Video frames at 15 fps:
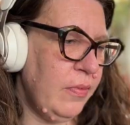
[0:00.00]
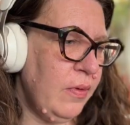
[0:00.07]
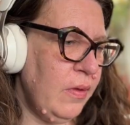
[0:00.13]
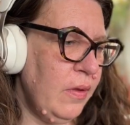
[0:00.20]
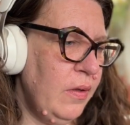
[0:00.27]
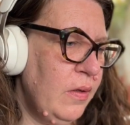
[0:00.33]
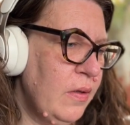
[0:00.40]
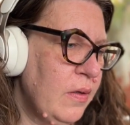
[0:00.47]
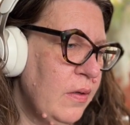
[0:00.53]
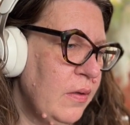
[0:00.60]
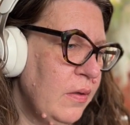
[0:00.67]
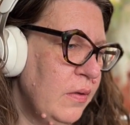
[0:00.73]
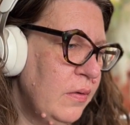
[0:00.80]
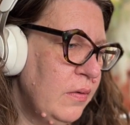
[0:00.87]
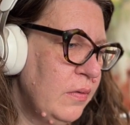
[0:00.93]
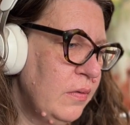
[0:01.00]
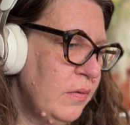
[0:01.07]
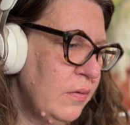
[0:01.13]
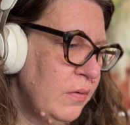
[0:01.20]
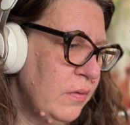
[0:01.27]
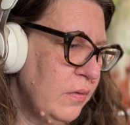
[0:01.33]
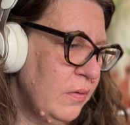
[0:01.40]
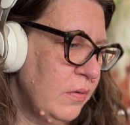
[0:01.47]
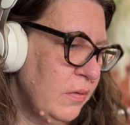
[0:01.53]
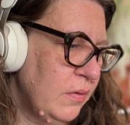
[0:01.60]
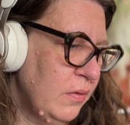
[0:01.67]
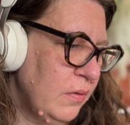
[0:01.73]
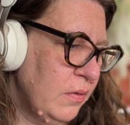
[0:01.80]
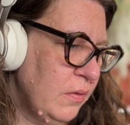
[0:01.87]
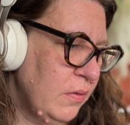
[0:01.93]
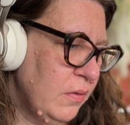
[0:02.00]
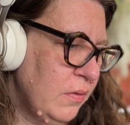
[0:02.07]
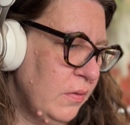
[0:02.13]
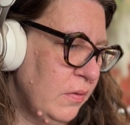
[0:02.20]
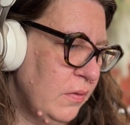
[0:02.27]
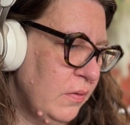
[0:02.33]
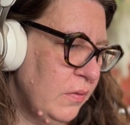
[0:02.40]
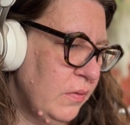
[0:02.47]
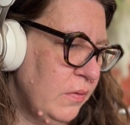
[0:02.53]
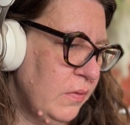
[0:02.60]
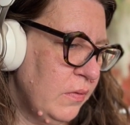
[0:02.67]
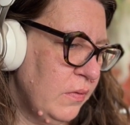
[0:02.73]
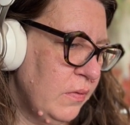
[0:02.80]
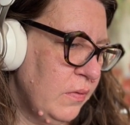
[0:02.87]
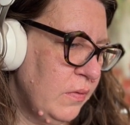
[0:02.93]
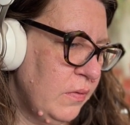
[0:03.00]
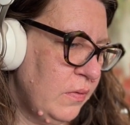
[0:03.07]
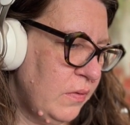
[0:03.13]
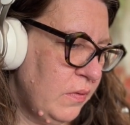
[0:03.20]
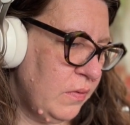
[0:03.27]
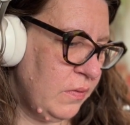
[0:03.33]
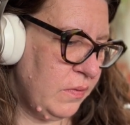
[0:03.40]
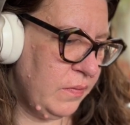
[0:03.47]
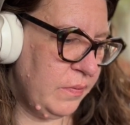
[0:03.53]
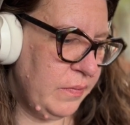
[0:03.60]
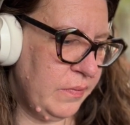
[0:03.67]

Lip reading: (silence)